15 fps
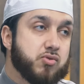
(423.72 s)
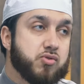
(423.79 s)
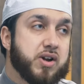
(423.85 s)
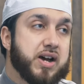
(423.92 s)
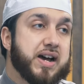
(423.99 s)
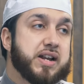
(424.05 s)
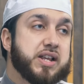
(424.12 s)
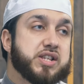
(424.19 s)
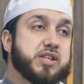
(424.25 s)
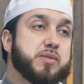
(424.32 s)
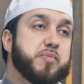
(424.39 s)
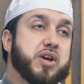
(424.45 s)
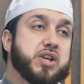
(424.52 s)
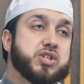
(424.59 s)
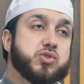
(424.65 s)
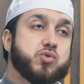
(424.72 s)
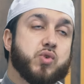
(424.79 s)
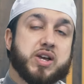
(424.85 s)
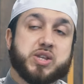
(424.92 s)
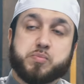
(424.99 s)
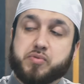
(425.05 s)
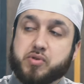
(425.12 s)
the Quran is the person who
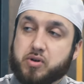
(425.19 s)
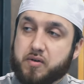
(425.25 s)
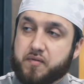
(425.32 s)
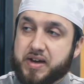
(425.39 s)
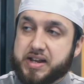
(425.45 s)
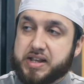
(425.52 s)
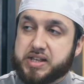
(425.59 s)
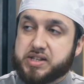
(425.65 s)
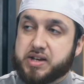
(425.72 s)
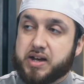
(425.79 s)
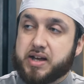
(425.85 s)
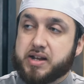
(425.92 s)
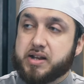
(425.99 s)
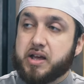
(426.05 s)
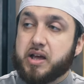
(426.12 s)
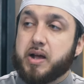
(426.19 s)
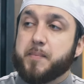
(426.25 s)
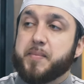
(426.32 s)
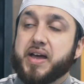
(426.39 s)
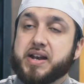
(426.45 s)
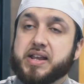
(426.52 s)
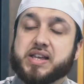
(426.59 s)
has purified his heart,
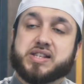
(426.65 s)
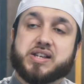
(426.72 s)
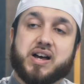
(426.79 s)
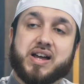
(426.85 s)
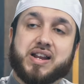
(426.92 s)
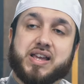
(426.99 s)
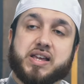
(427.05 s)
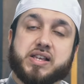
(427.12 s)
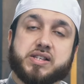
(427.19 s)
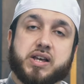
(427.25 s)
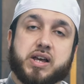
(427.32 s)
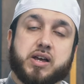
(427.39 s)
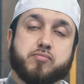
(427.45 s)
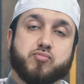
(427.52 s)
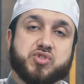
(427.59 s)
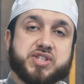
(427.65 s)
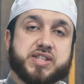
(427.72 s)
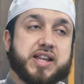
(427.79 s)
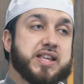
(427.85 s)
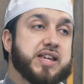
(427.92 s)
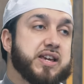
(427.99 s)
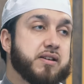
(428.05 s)
and his heart is
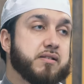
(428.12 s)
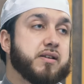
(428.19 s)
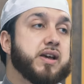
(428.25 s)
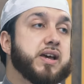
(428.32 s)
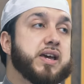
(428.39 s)
mustanir.